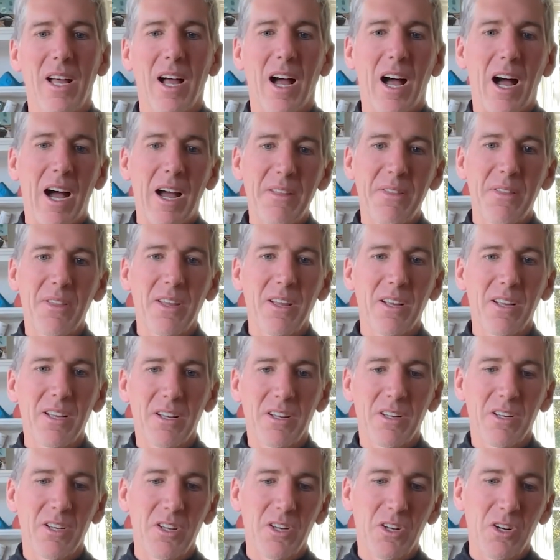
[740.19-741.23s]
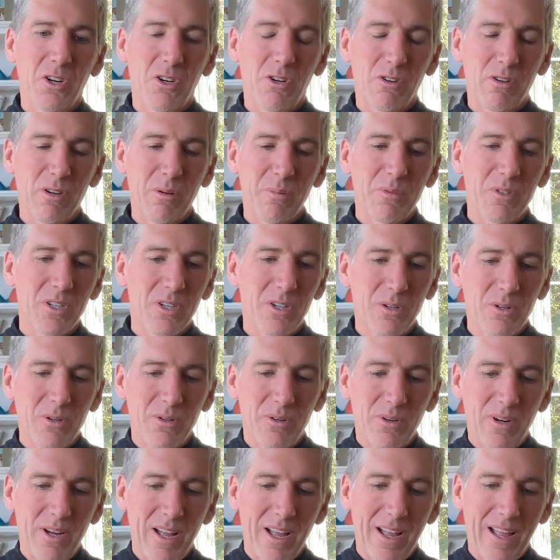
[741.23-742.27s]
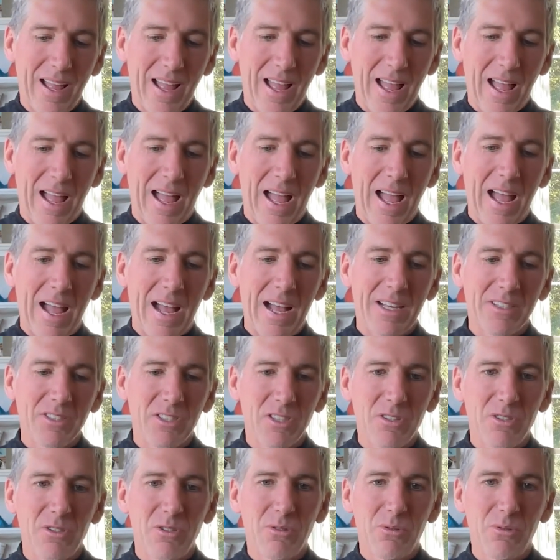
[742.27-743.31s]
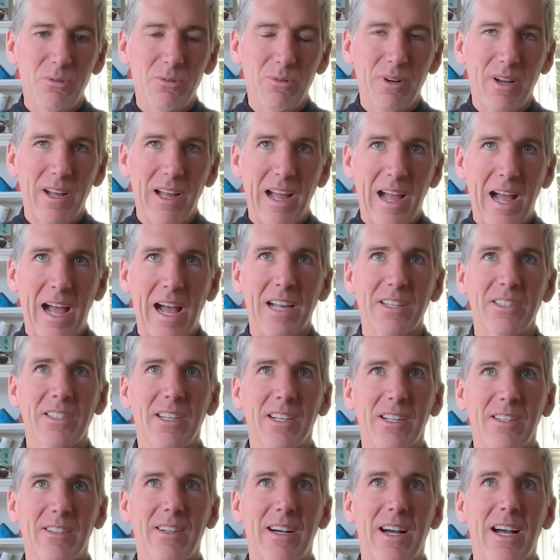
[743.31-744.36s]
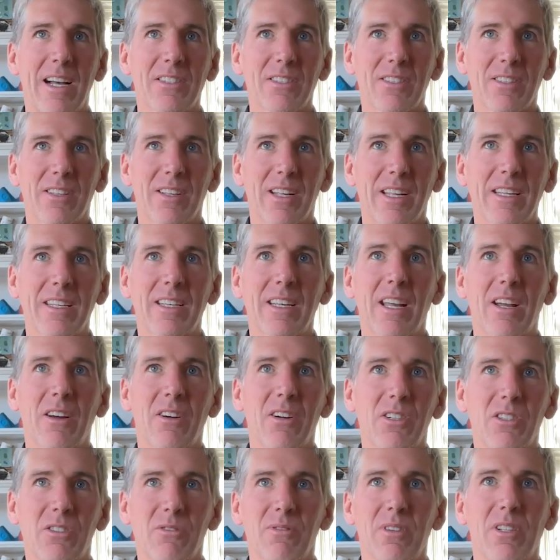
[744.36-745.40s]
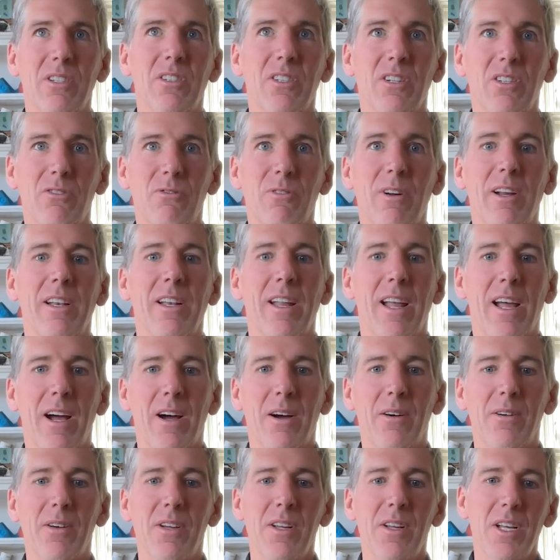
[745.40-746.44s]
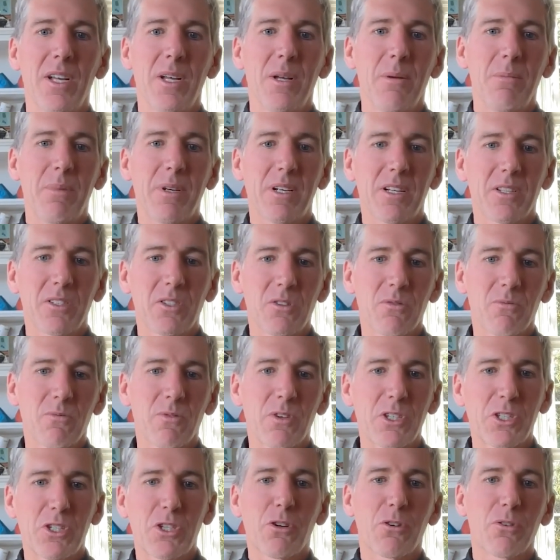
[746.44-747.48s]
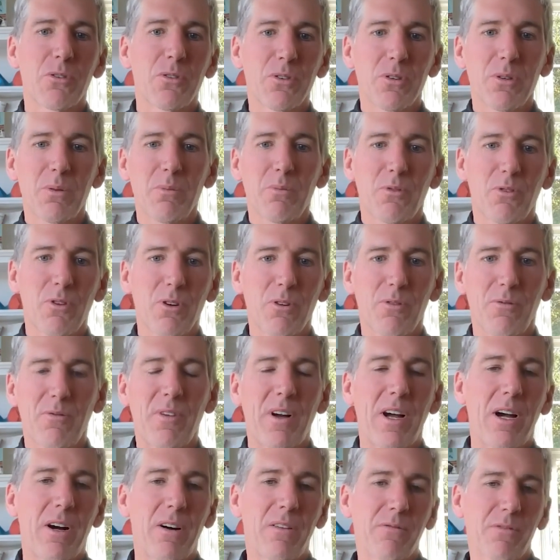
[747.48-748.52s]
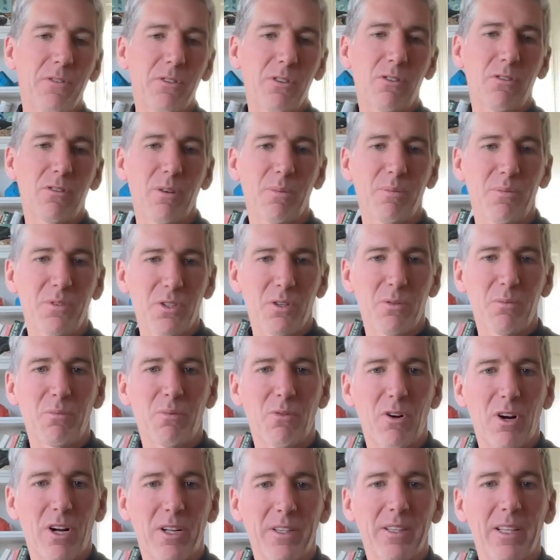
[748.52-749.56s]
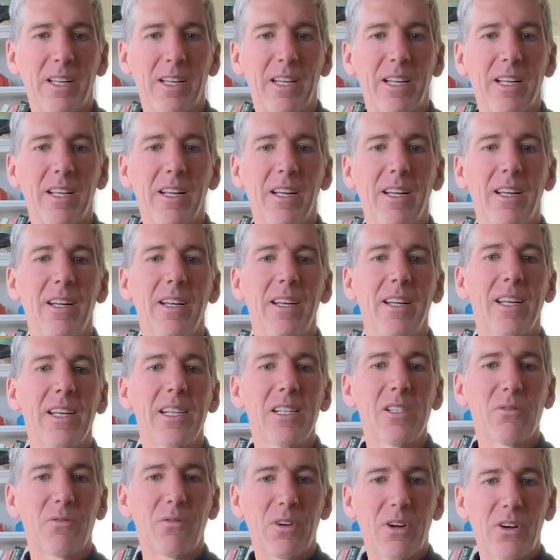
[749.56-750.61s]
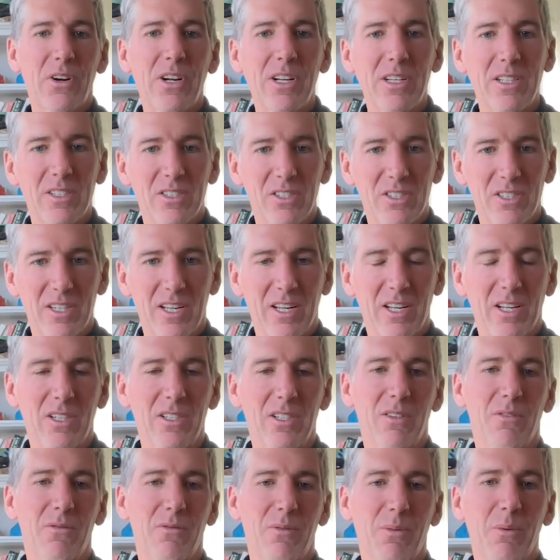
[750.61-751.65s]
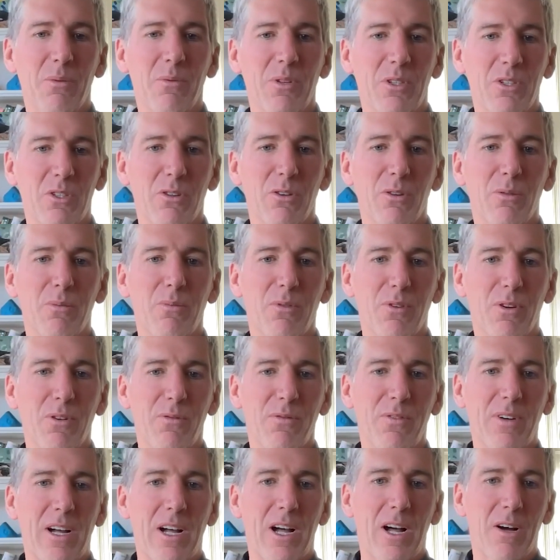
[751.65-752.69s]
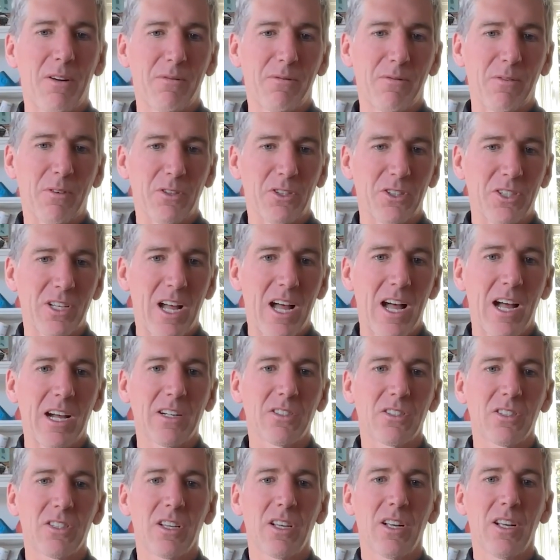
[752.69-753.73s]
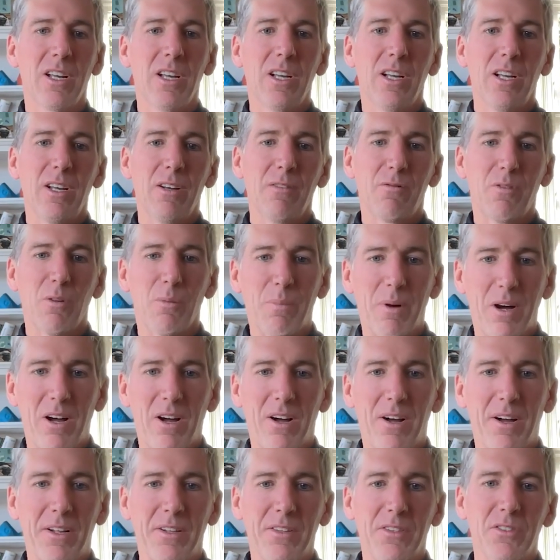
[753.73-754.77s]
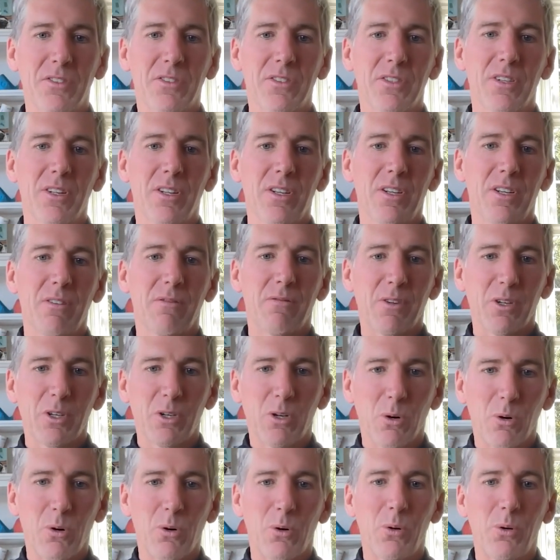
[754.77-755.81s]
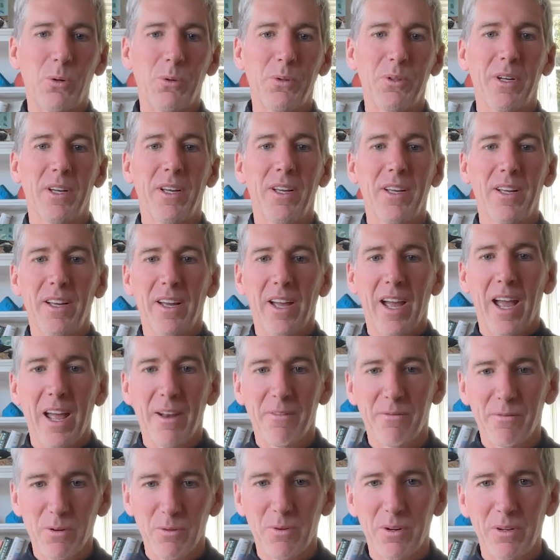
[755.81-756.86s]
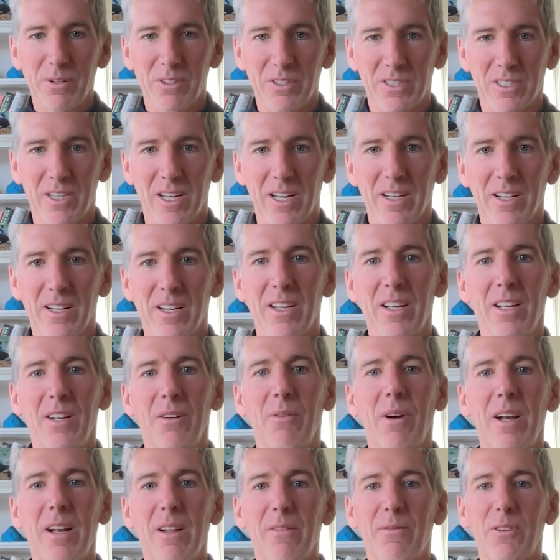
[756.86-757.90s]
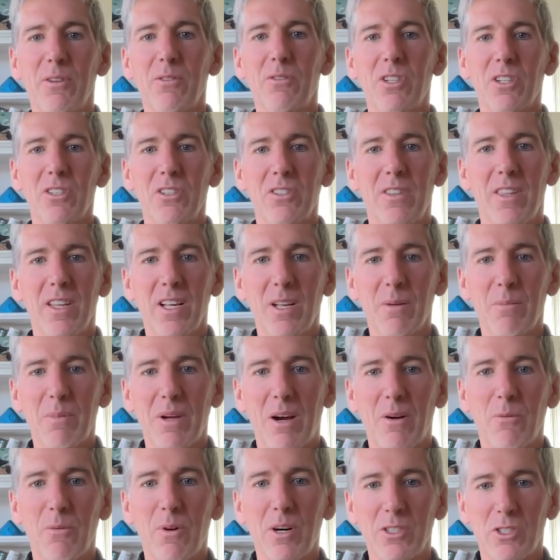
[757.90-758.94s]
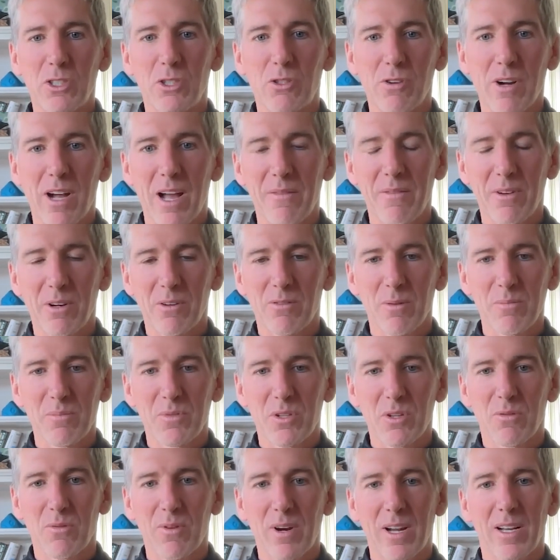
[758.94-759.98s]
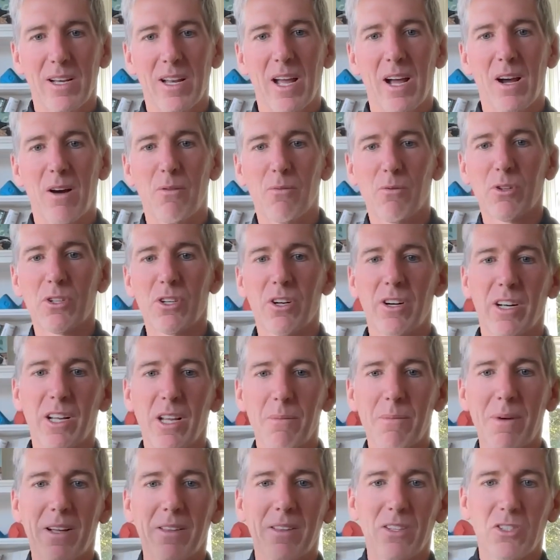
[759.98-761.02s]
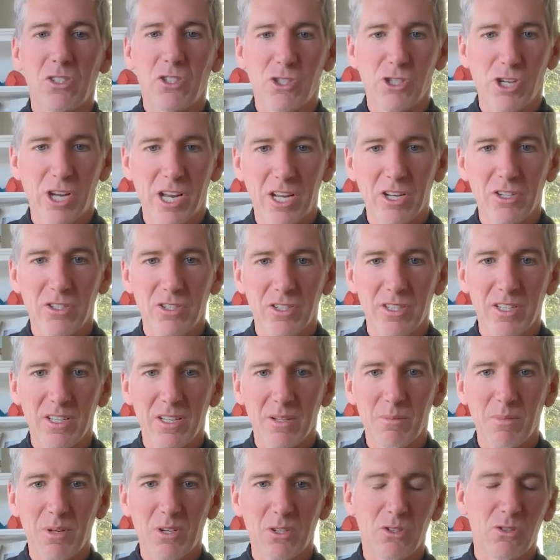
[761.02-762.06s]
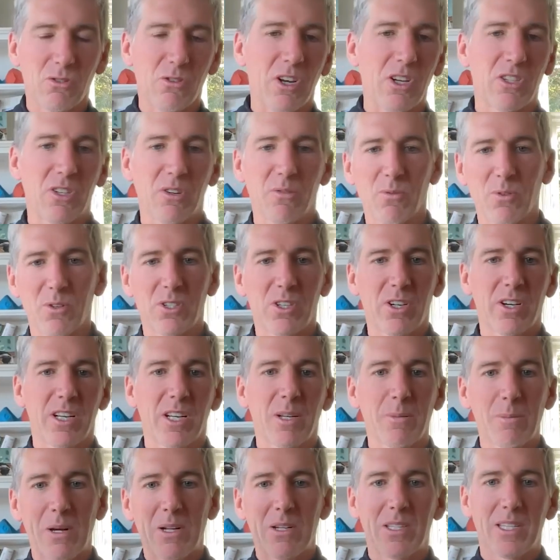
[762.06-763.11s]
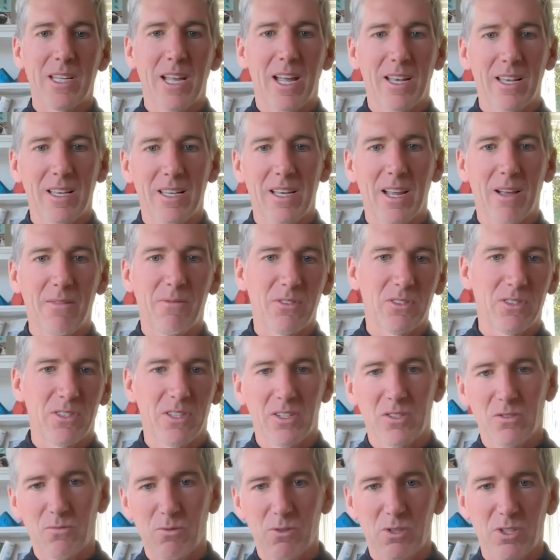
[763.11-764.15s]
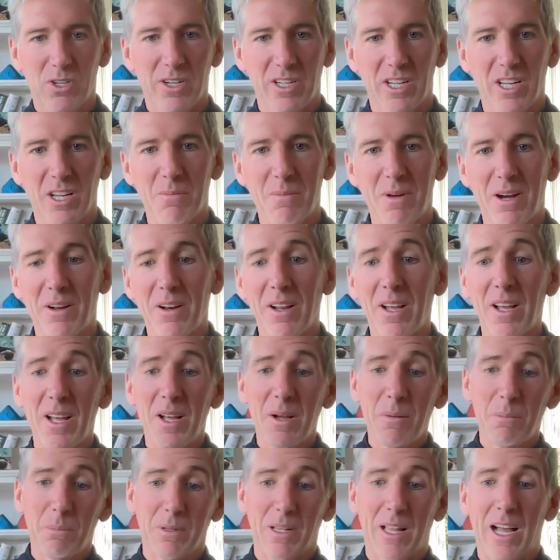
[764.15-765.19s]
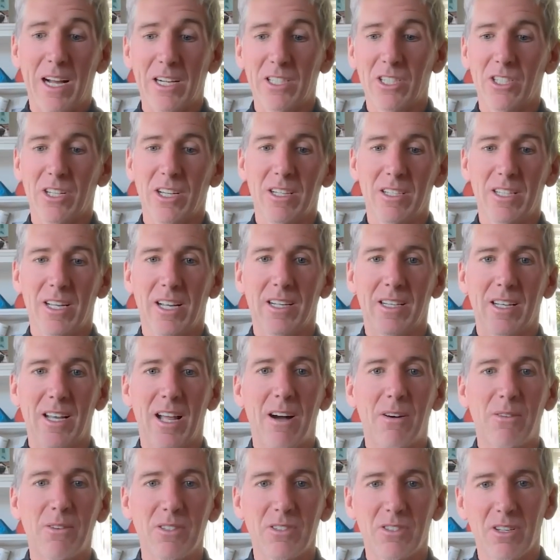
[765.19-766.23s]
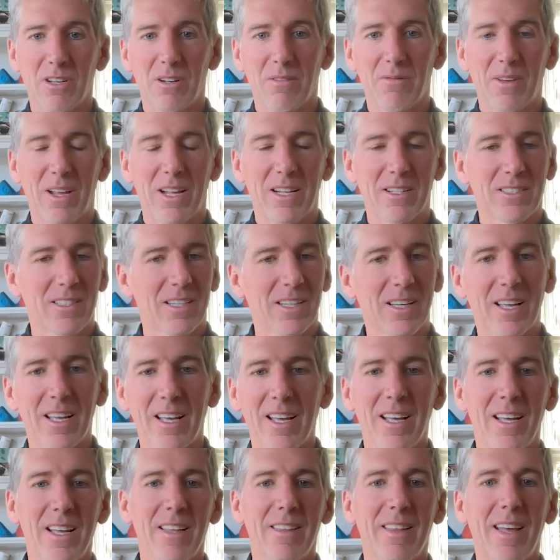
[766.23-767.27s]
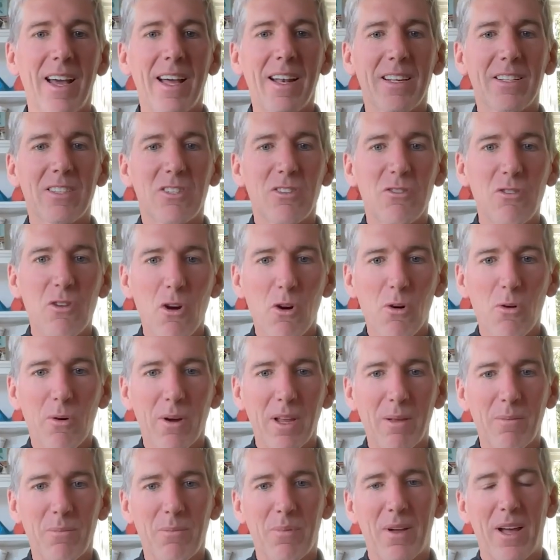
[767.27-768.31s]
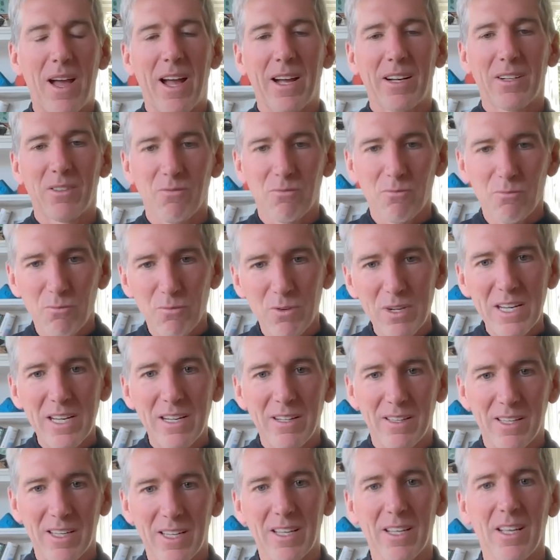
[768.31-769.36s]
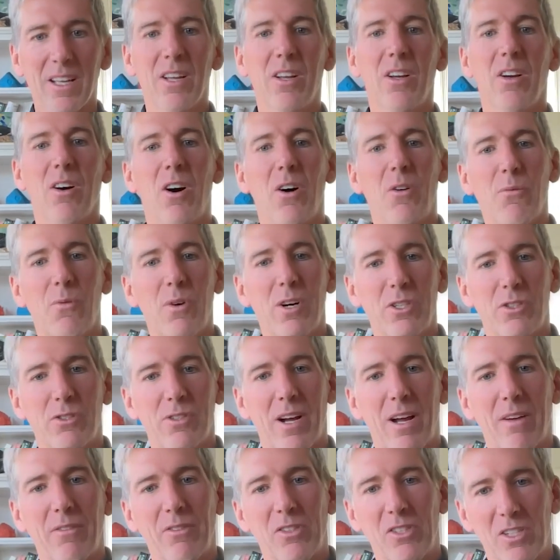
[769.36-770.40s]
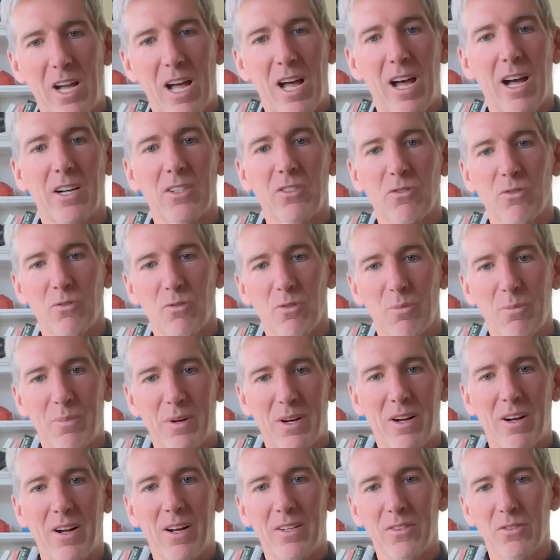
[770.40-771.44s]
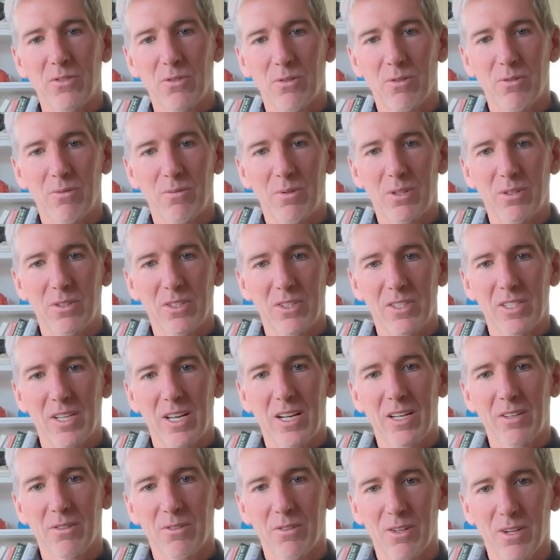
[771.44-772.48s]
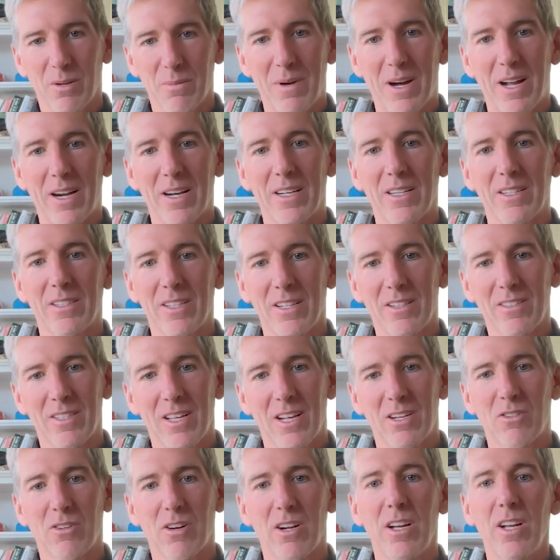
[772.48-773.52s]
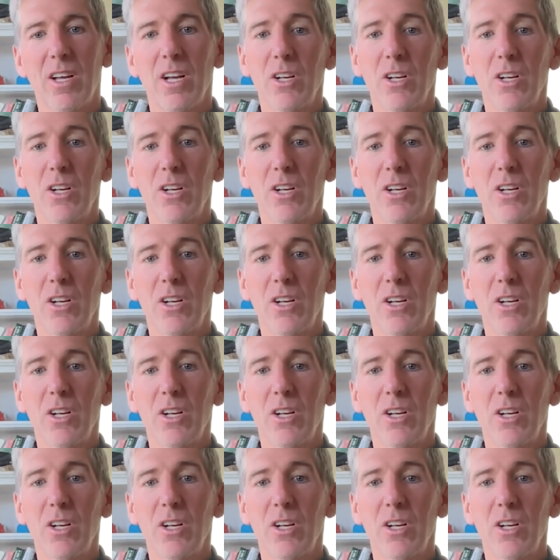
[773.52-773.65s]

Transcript: I think crypto has a new asset class like characteristics right now because the return profile for crypto broadly is very distinct from the return profile for stocks, for bonds, for gold, and for real estate right? If you just think about what's driving crypto right now, we're talking about this change in the administration, we're talking about debt and deficits, we're talking about blockchain technology advancing. That has no impact really on what drives stocks or bonds or real estate or commodities, et cetera.